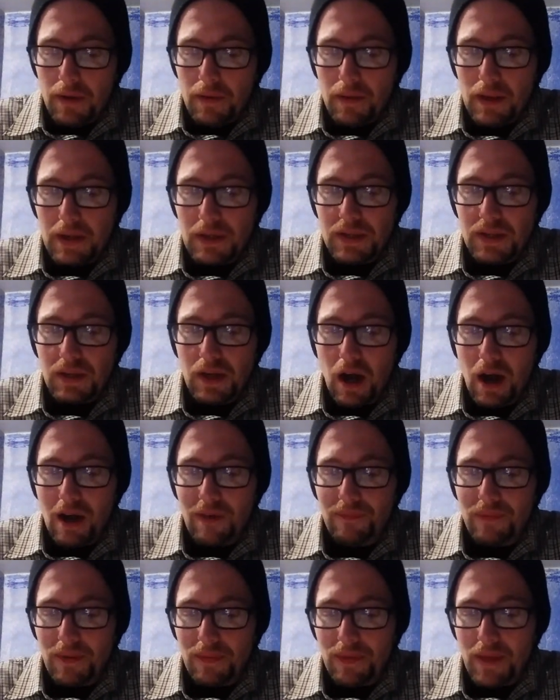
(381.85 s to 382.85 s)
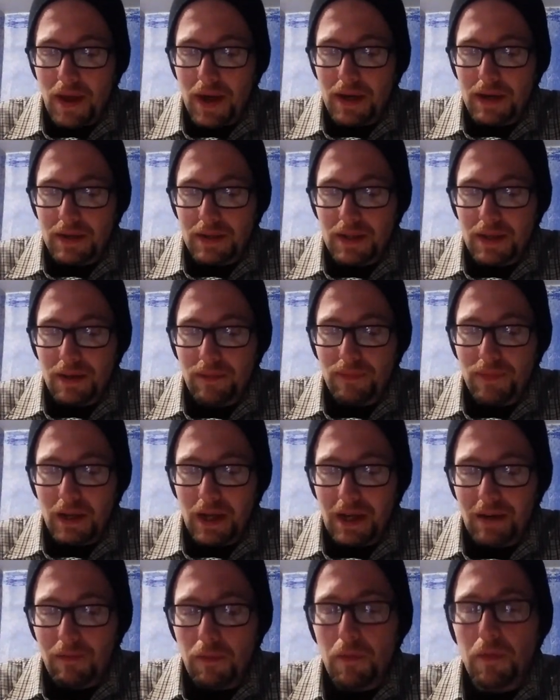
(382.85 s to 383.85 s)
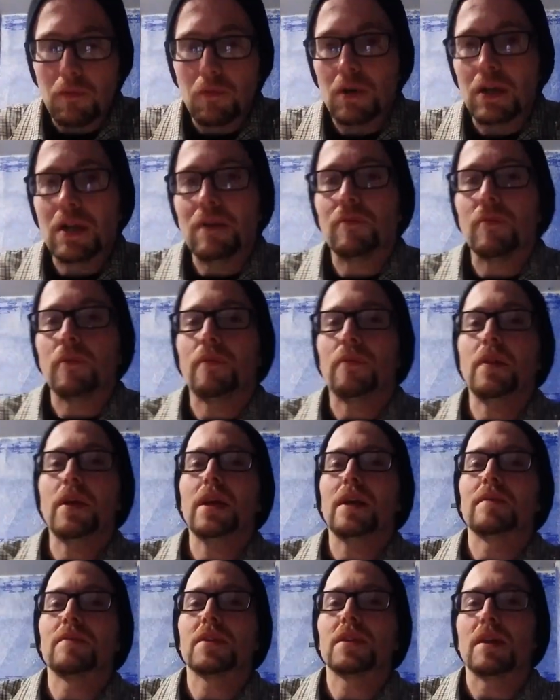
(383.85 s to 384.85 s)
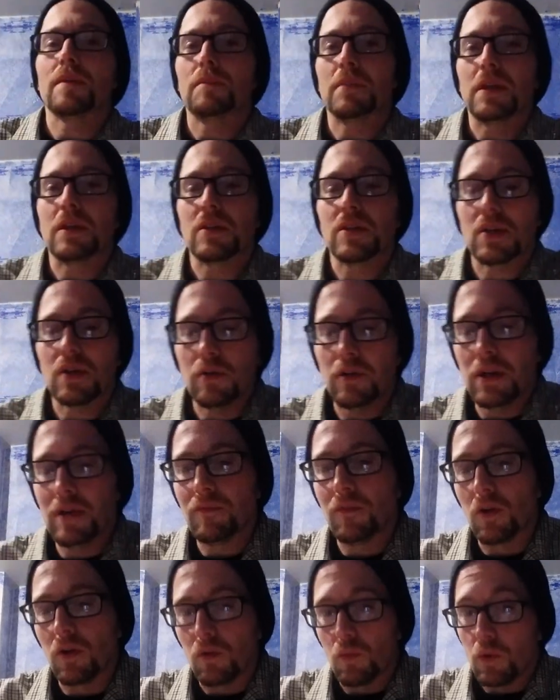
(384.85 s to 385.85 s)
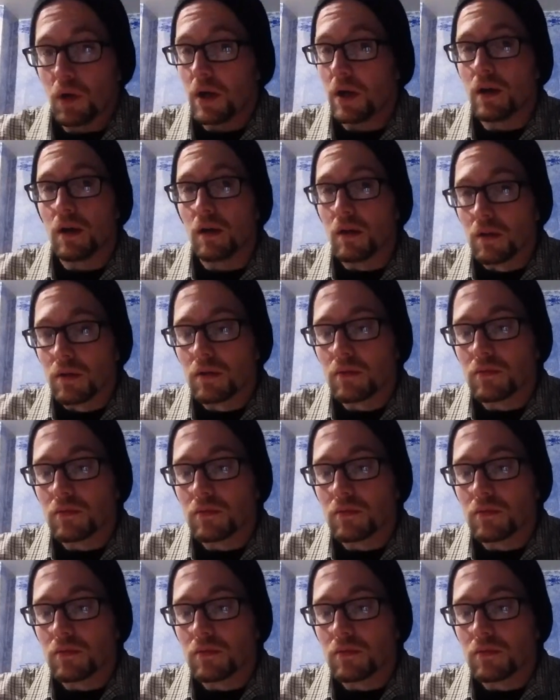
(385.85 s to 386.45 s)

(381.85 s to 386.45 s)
they scoff at that as if the government would never think of something so evil. Well,